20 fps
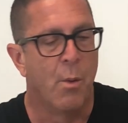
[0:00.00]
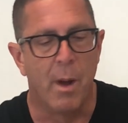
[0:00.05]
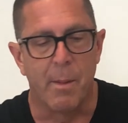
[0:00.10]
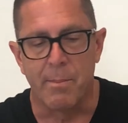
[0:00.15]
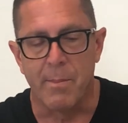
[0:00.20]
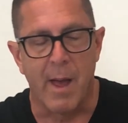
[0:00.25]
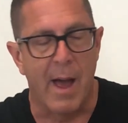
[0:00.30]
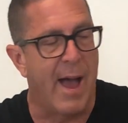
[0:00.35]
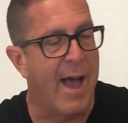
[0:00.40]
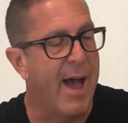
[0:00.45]

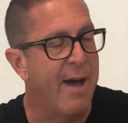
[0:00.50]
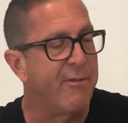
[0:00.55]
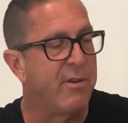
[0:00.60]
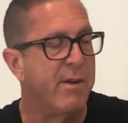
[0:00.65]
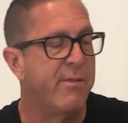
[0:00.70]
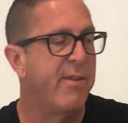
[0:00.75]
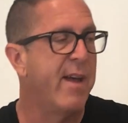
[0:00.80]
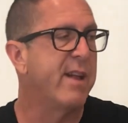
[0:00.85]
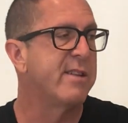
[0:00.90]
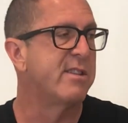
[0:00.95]
Well, I have an
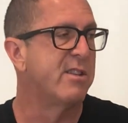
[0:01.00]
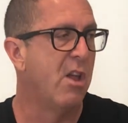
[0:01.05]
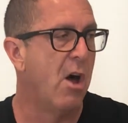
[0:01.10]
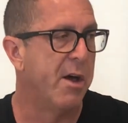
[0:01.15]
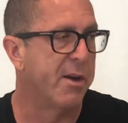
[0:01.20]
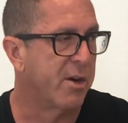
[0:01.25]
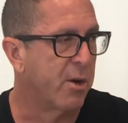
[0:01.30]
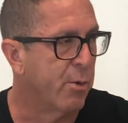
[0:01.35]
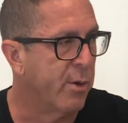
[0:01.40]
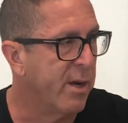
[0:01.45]
advanced law
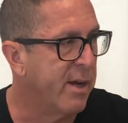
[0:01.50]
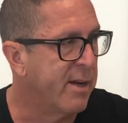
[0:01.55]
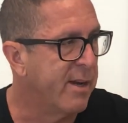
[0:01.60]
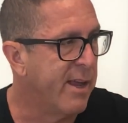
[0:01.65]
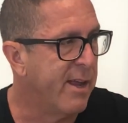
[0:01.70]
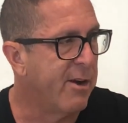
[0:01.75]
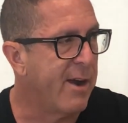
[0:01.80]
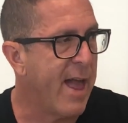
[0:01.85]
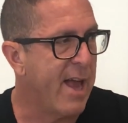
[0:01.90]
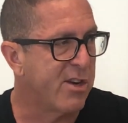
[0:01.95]
degree in
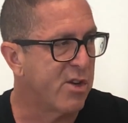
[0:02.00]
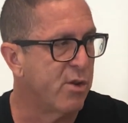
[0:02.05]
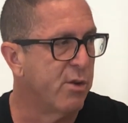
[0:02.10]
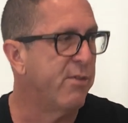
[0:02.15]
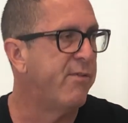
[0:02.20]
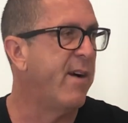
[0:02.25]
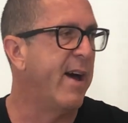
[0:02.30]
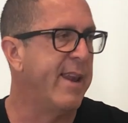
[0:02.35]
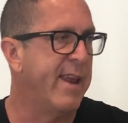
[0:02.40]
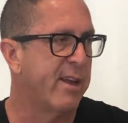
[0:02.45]
international
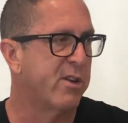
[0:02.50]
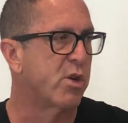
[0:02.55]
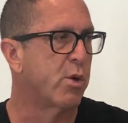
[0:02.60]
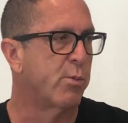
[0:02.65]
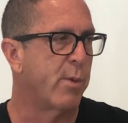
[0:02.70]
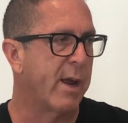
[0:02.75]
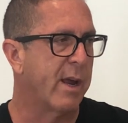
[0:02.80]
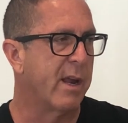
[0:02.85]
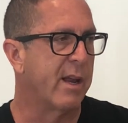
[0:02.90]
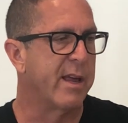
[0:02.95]
financial
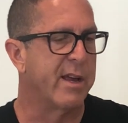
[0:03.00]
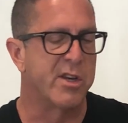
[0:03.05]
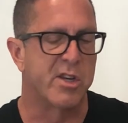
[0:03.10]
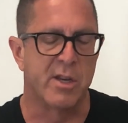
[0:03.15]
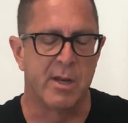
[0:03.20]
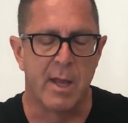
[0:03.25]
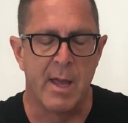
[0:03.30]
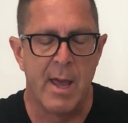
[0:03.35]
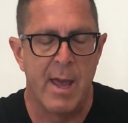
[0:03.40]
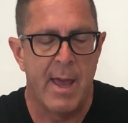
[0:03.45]

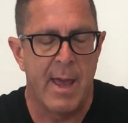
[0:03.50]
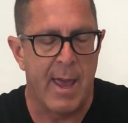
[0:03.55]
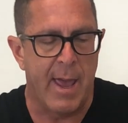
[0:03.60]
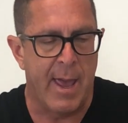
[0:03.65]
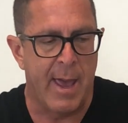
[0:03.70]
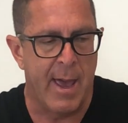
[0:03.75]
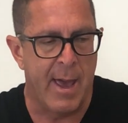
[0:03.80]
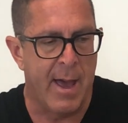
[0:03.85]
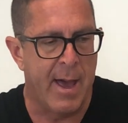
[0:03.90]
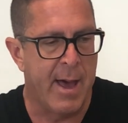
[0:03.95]
regulation,
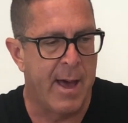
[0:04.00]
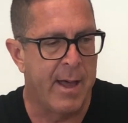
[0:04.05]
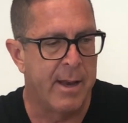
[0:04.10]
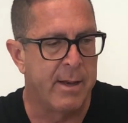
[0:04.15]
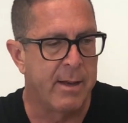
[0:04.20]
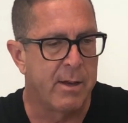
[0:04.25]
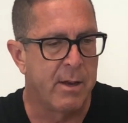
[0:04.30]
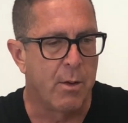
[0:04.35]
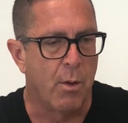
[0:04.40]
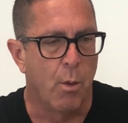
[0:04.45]

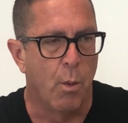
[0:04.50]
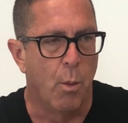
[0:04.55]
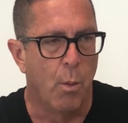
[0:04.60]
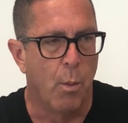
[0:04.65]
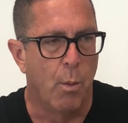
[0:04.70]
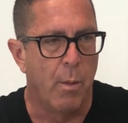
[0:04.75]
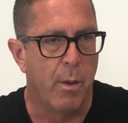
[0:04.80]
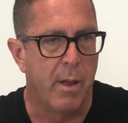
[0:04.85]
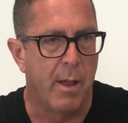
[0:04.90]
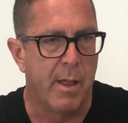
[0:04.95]
and
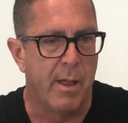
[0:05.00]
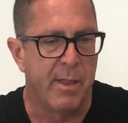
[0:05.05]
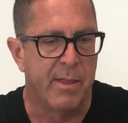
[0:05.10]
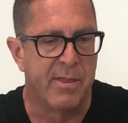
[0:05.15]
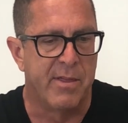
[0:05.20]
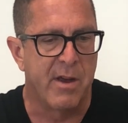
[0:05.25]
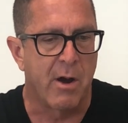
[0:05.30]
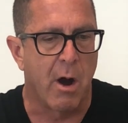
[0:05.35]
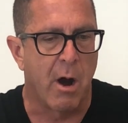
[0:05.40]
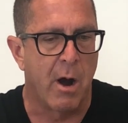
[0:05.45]

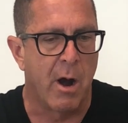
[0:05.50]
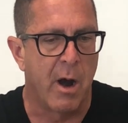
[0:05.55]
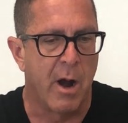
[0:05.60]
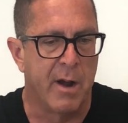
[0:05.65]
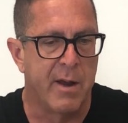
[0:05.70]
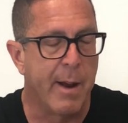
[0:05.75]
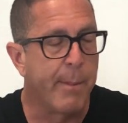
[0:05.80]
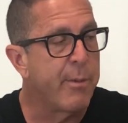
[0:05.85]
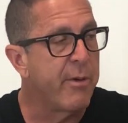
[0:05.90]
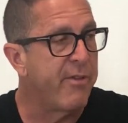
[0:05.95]
there are a
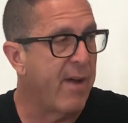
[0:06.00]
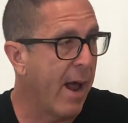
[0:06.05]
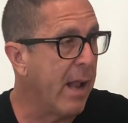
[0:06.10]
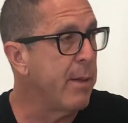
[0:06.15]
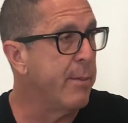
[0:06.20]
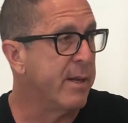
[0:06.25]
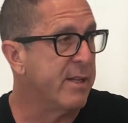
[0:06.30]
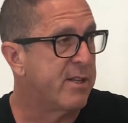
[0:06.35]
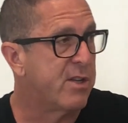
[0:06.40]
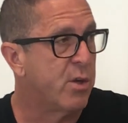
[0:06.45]
number of
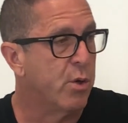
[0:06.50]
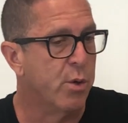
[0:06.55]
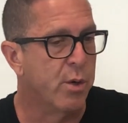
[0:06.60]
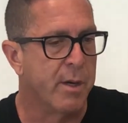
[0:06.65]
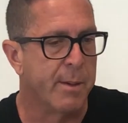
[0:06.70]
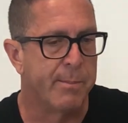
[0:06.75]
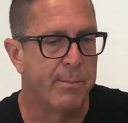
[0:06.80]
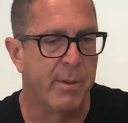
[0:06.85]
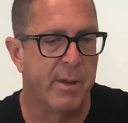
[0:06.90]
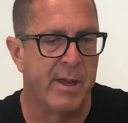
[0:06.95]
elements to
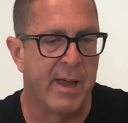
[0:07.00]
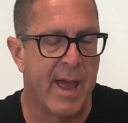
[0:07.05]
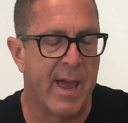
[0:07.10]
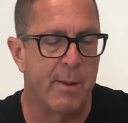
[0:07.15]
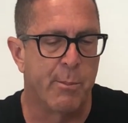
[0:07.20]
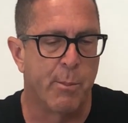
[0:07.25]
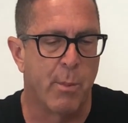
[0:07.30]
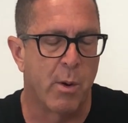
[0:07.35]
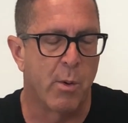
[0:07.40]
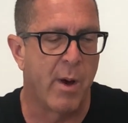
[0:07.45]
it.
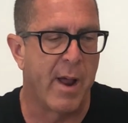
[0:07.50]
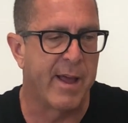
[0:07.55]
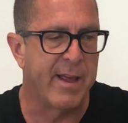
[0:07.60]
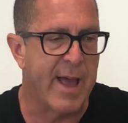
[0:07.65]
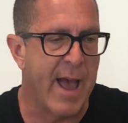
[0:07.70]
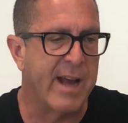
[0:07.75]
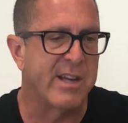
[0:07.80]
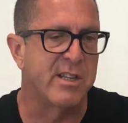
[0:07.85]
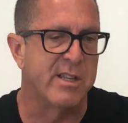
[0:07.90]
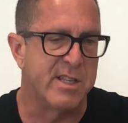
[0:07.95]
And what I
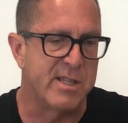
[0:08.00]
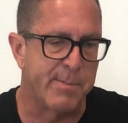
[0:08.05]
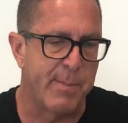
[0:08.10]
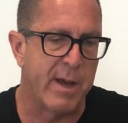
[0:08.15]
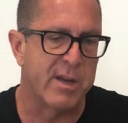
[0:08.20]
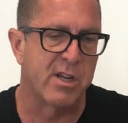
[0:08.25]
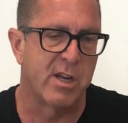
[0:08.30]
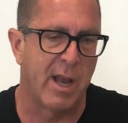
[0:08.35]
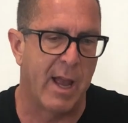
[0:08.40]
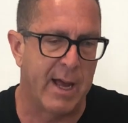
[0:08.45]
actually
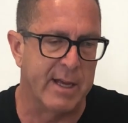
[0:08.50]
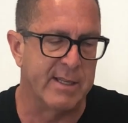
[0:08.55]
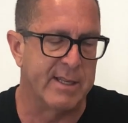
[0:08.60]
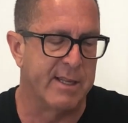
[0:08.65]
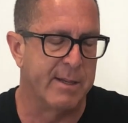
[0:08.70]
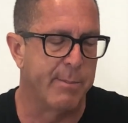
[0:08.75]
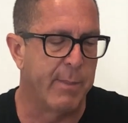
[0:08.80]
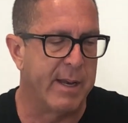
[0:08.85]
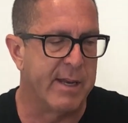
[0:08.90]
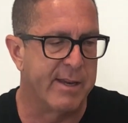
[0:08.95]
specialized and
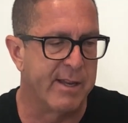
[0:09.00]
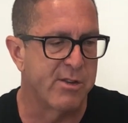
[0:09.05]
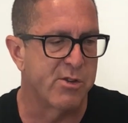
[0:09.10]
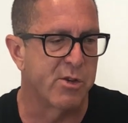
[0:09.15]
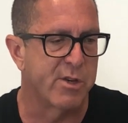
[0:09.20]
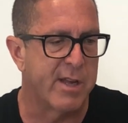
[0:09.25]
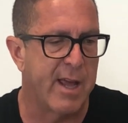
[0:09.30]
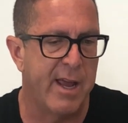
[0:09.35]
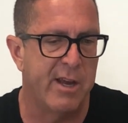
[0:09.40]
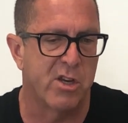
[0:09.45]
did my
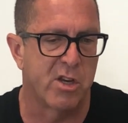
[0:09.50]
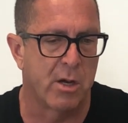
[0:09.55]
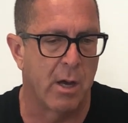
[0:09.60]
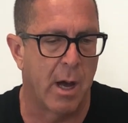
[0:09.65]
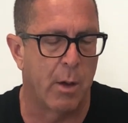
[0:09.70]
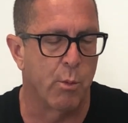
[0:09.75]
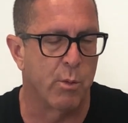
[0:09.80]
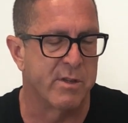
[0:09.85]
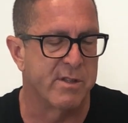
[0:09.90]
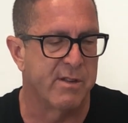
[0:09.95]
dissertation
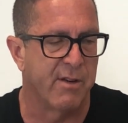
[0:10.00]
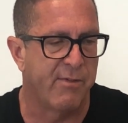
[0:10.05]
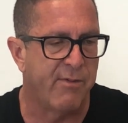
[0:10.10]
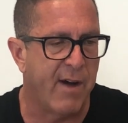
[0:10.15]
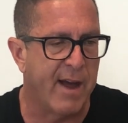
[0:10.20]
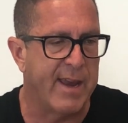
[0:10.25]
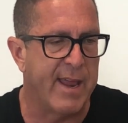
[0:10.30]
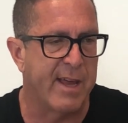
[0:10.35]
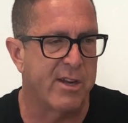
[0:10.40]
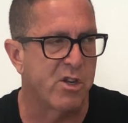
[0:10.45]
on was the
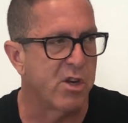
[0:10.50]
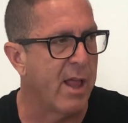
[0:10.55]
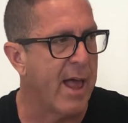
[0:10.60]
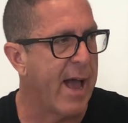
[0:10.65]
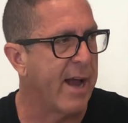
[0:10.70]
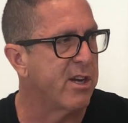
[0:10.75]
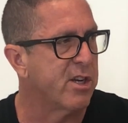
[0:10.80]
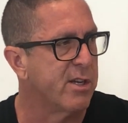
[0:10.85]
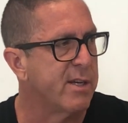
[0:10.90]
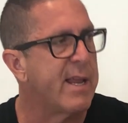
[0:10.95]
Financial
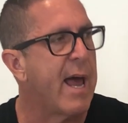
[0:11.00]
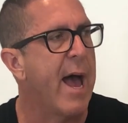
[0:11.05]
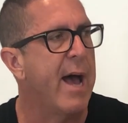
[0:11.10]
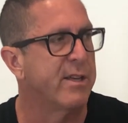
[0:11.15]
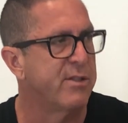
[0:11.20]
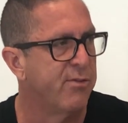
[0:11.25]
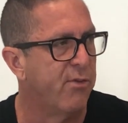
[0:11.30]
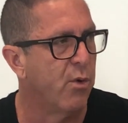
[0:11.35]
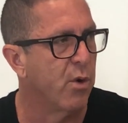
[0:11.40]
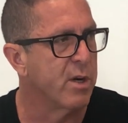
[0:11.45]
Action
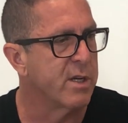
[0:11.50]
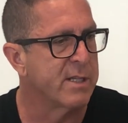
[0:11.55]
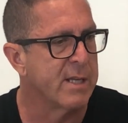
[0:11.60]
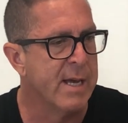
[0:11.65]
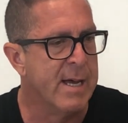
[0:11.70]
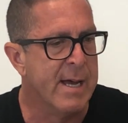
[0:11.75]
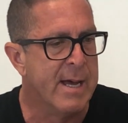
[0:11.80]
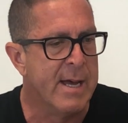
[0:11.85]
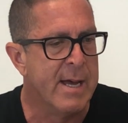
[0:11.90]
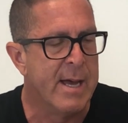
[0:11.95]
Task Force.
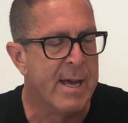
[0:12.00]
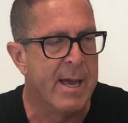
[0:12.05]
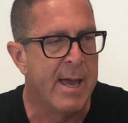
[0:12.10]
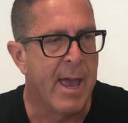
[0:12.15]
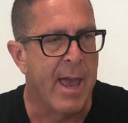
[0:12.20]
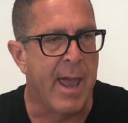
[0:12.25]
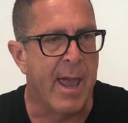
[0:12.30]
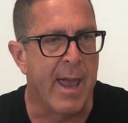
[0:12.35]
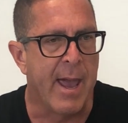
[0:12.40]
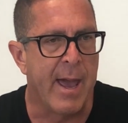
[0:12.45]

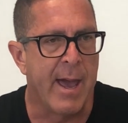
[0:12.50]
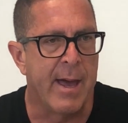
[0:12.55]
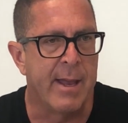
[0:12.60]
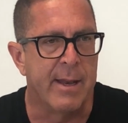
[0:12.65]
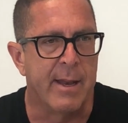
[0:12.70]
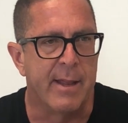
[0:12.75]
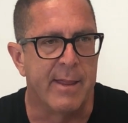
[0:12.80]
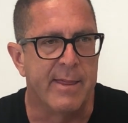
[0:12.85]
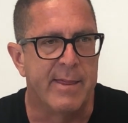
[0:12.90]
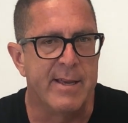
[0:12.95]

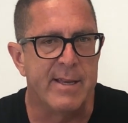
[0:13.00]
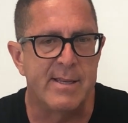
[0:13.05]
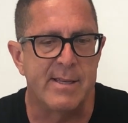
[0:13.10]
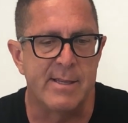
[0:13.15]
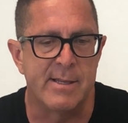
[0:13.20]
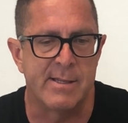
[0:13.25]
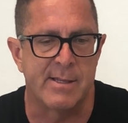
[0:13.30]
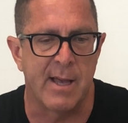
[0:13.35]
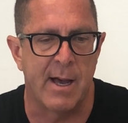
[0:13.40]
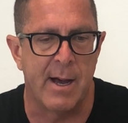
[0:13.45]
And this
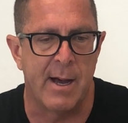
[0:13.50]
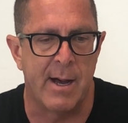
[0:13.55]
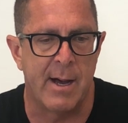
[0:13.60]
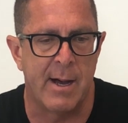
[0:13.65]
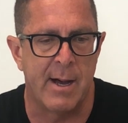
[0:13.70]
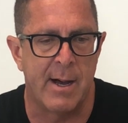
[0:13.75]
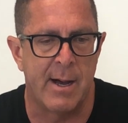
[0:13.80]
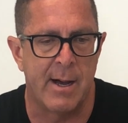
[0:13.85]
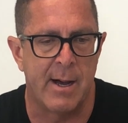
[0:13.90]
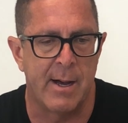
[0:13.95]
is
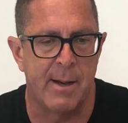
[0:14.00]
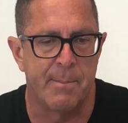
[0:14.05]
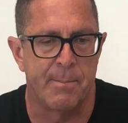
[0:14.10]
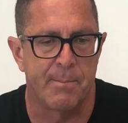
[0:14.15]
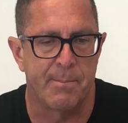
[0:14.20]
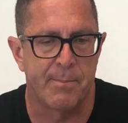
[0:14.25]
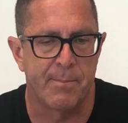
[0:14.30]
an